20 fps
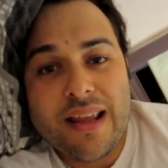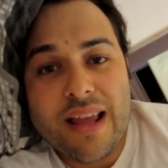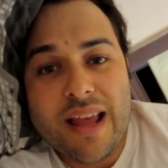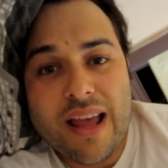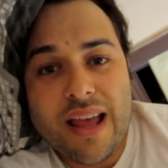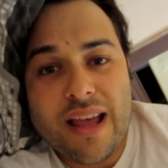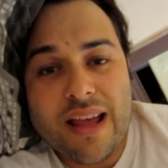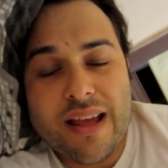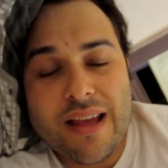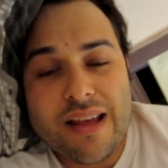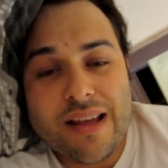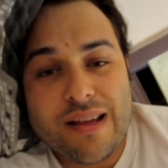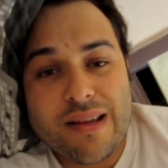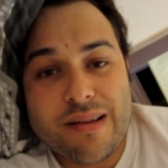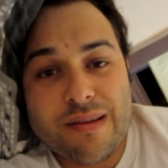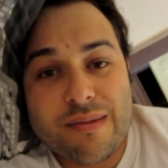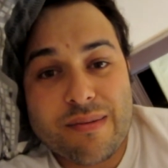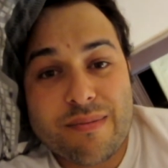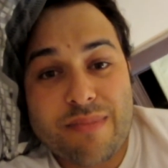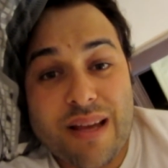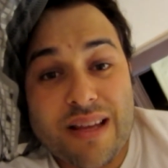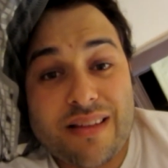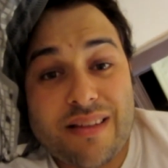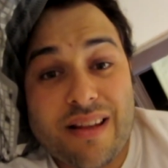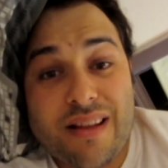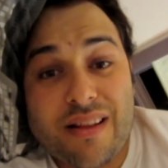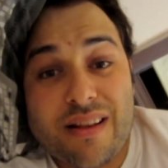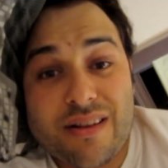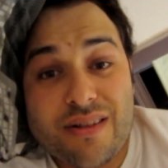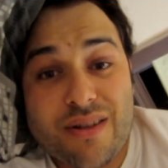And
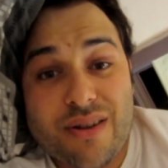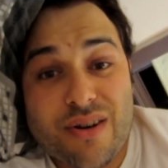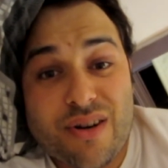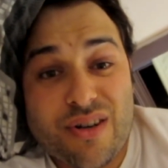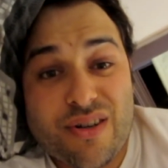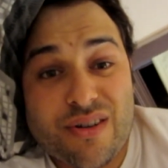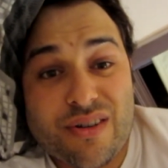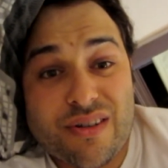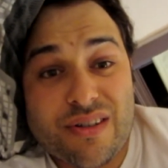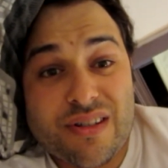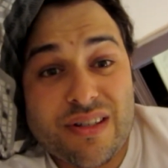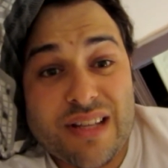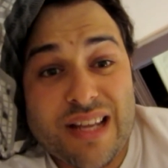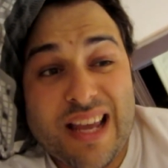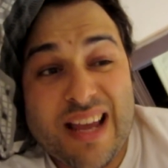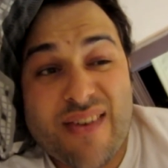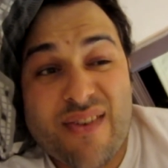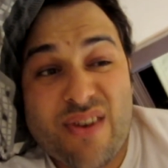basically, long story short, yeah,